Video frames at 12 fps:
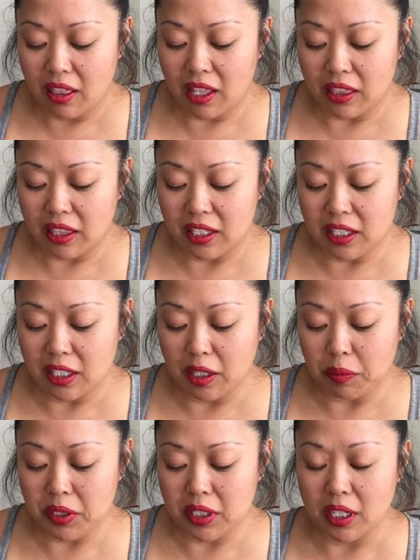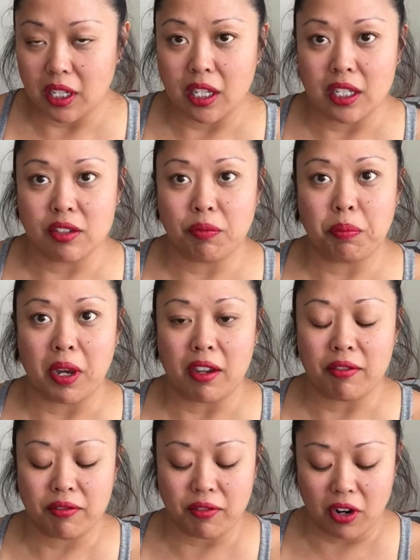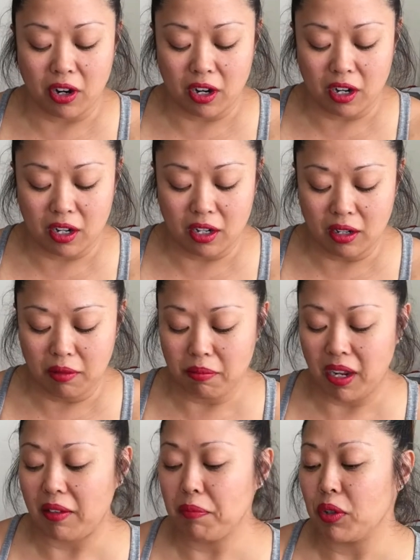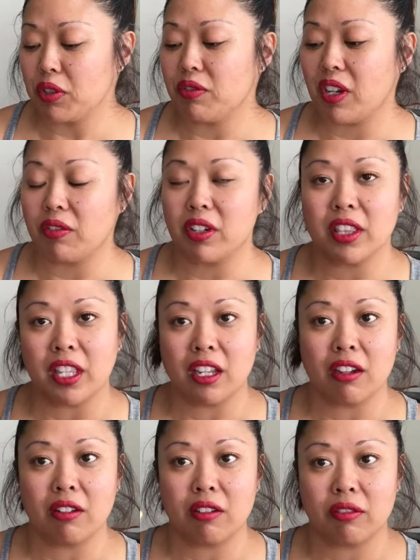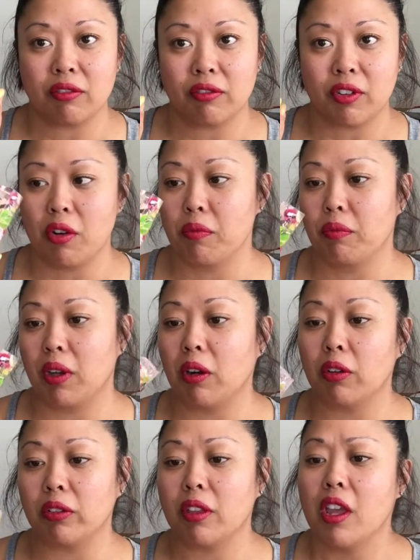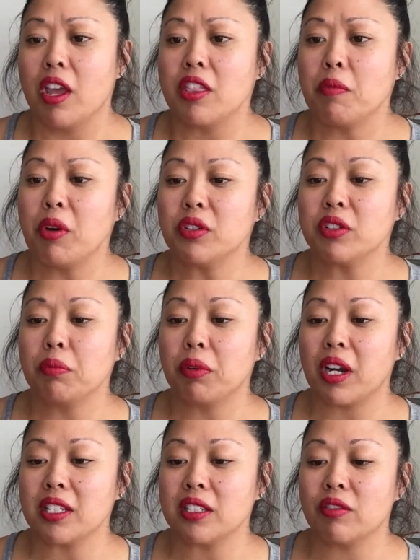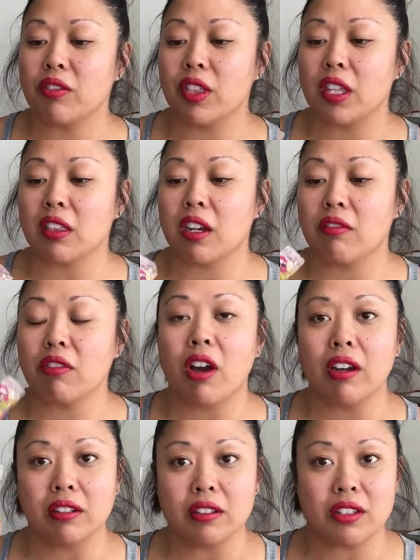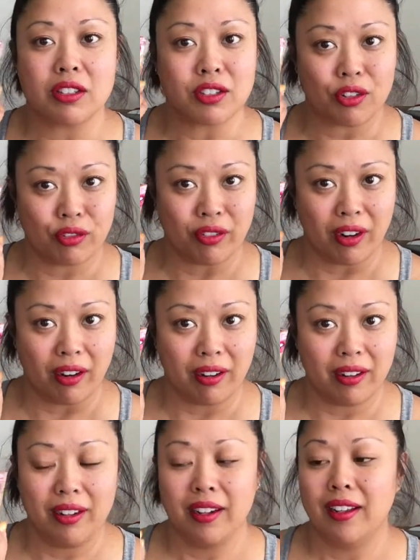that this lipstick is by far my most favorite thing from, or the most impressive thing that I've gotten so far